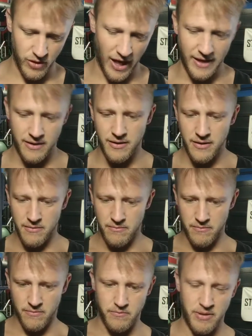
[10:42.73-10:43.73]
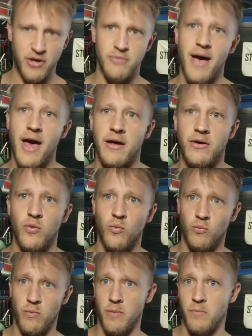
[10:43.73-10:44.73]
like bigger men
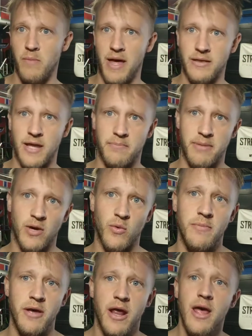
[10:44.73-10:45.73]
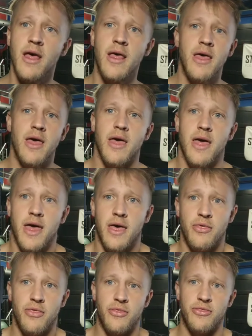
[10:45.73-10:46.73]
or men like bigger women?
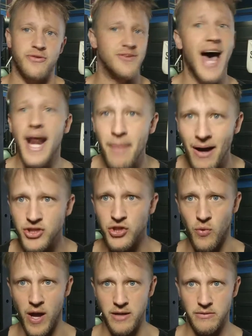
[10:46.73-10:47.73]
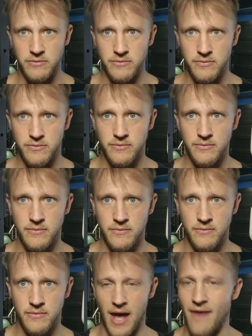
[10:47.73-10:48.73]
It's not about your weight.
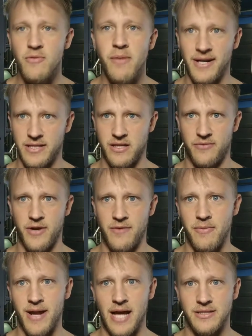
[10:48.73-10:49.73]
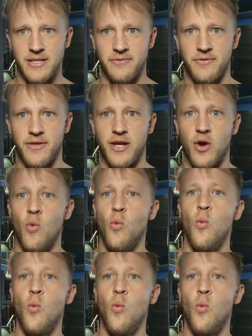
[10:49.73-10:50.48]
Everybody's different, everybody has a different thing.